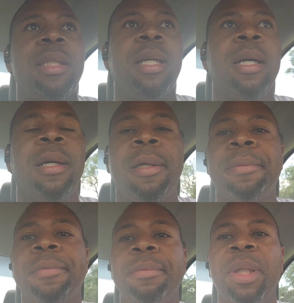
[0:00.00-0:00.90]

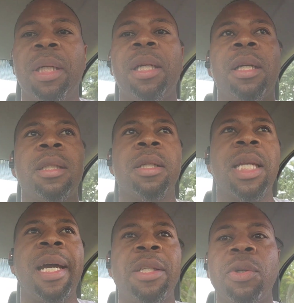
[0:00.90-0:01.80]
um, but there's, there's
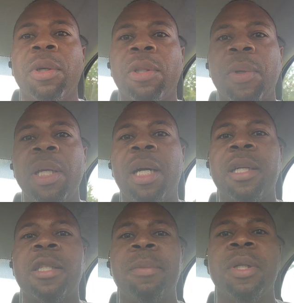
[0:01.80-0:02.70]
like two or three
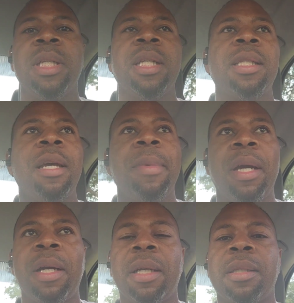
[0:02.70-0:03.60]
customers in the same
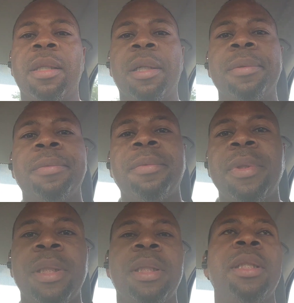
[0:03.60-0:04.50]
area. So,
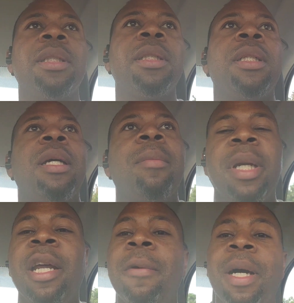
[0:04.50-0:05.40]

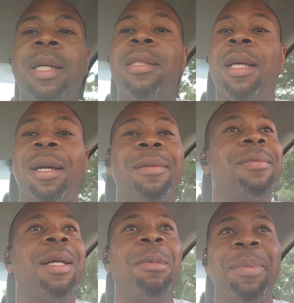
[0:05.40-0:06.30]
but anyways, yep,
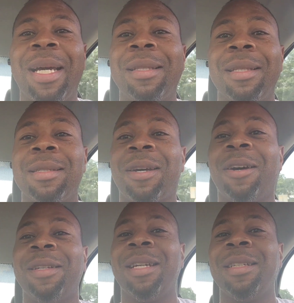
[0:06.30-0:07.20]
I'm gonna be at this
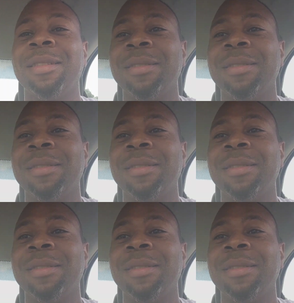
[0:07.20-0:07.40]
all day.